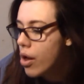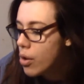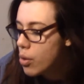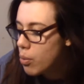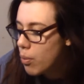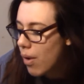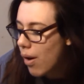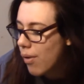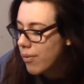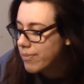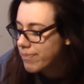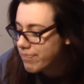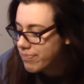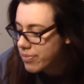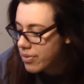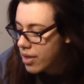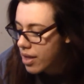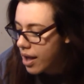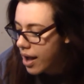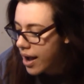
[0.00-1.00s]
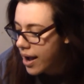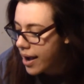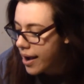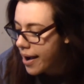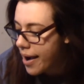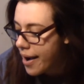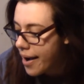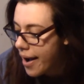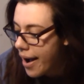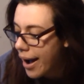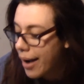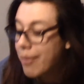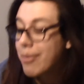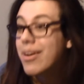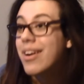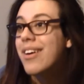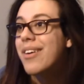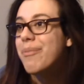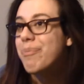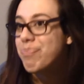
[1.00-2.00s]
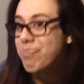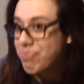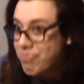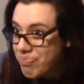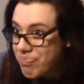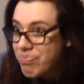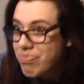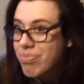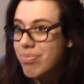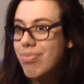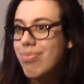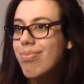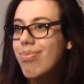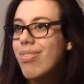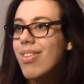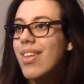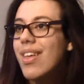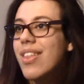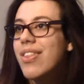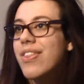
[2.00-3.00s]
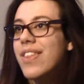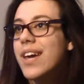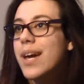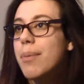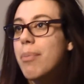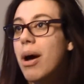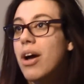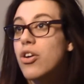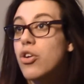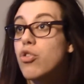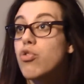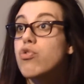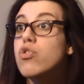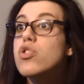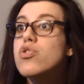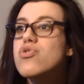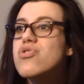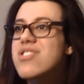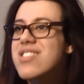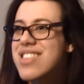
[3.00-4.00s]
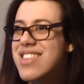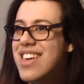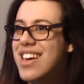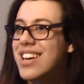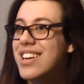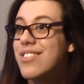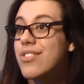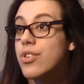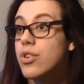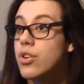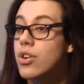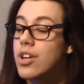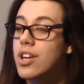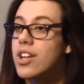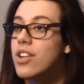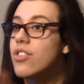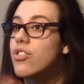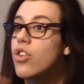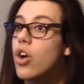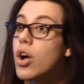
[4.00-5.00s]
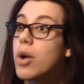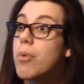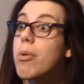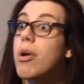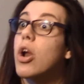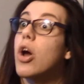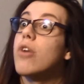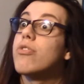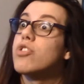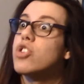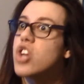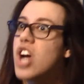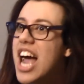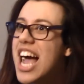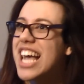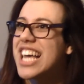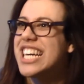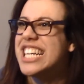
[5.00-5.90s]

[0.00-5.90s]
Mom. I would uh, think about your roots then if you're going to talk about off track.